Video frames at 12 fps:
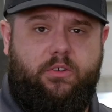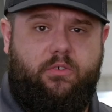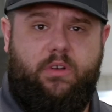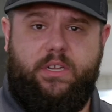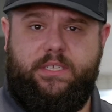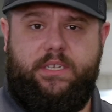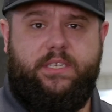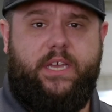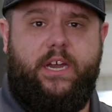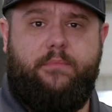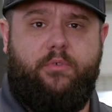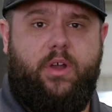across the
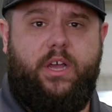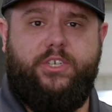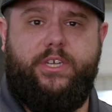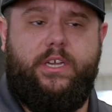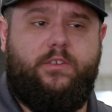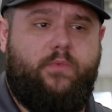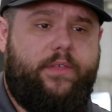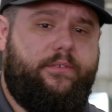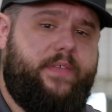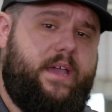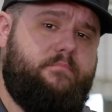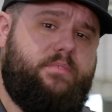entire project,
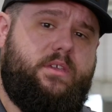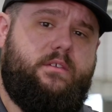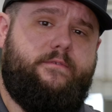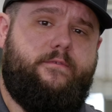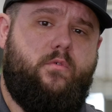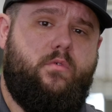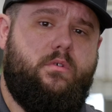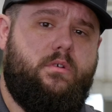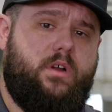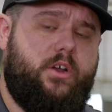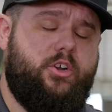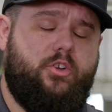whether that be
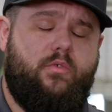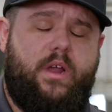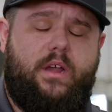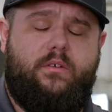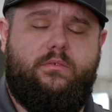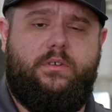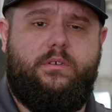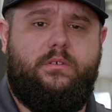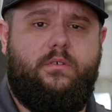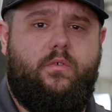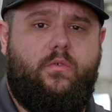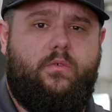for underground
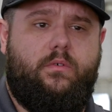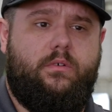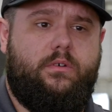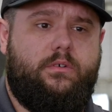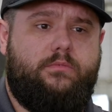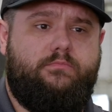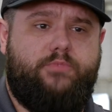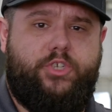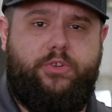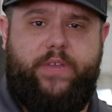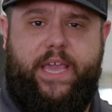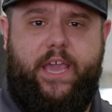or
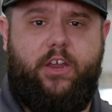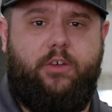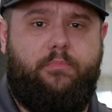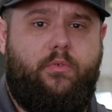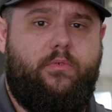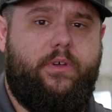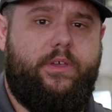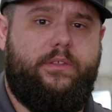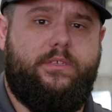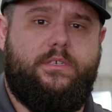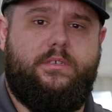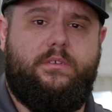shooting hanger
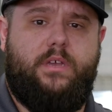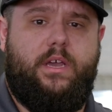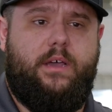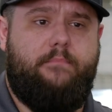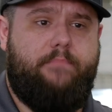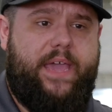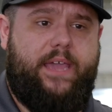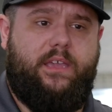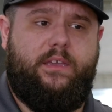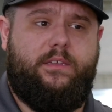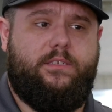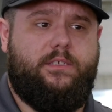points,
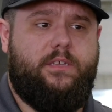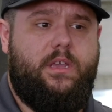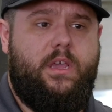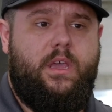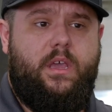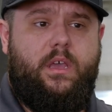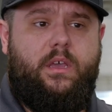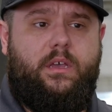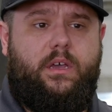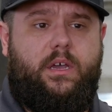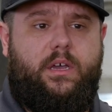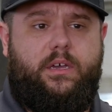bangets,
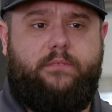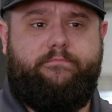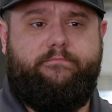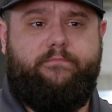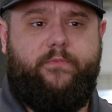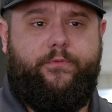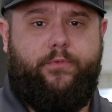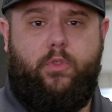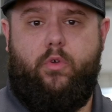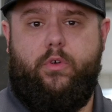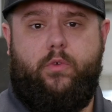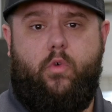
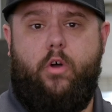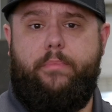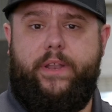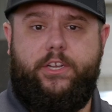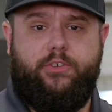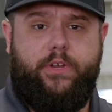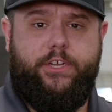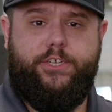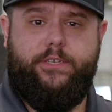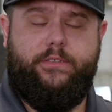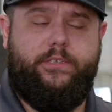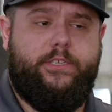floor and wall
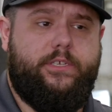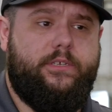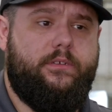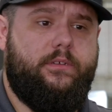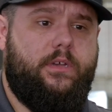penetrations.